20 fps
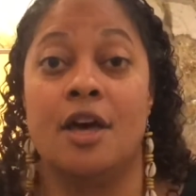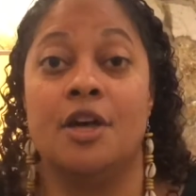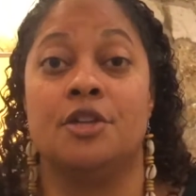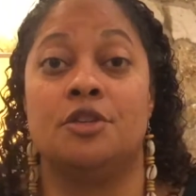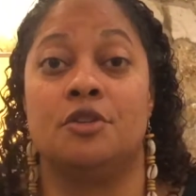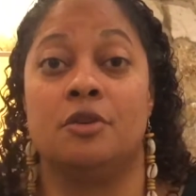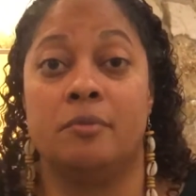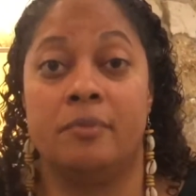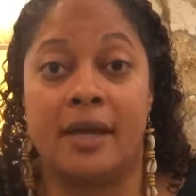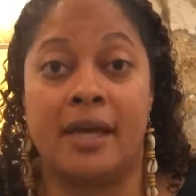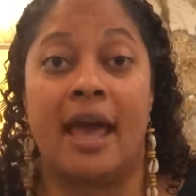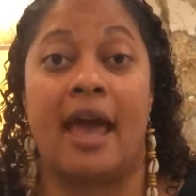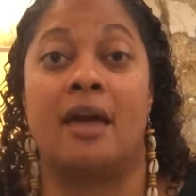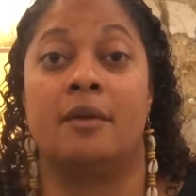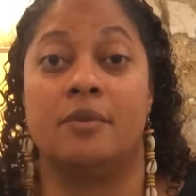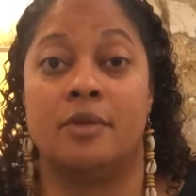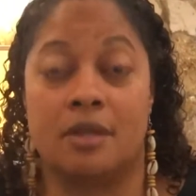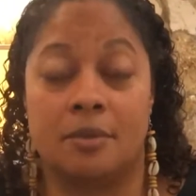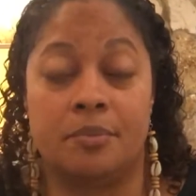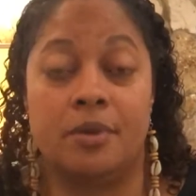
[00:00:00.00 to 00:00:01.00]
to be
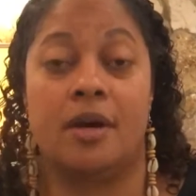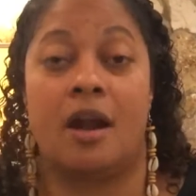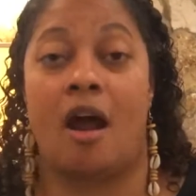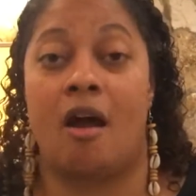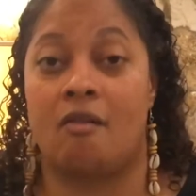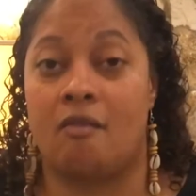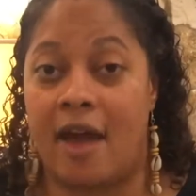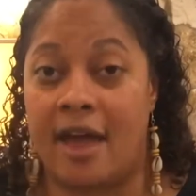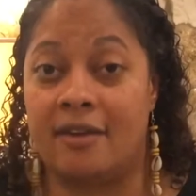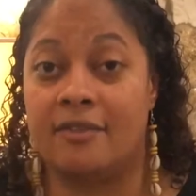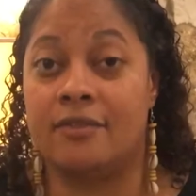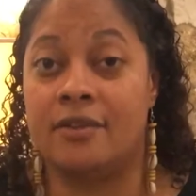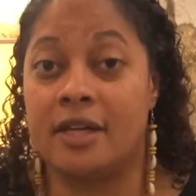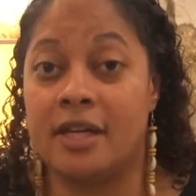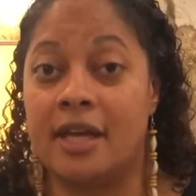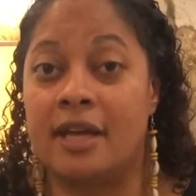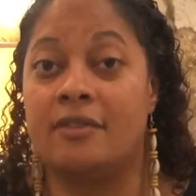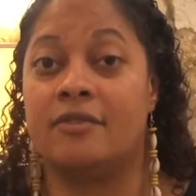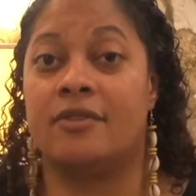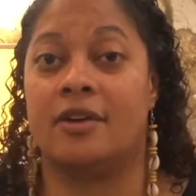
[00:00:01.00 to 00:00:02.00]
able to put our right foot
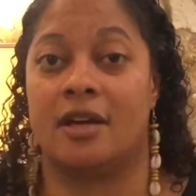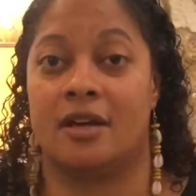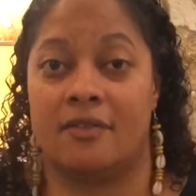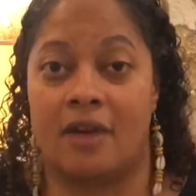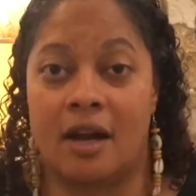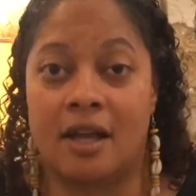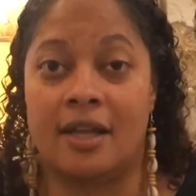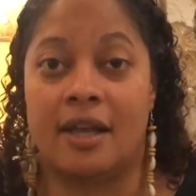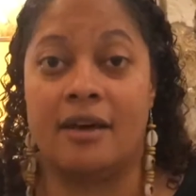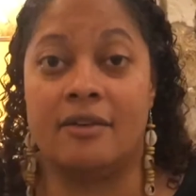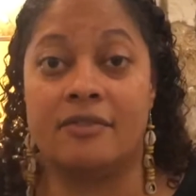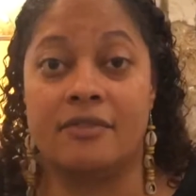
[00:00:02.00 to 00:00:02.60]
in front of our left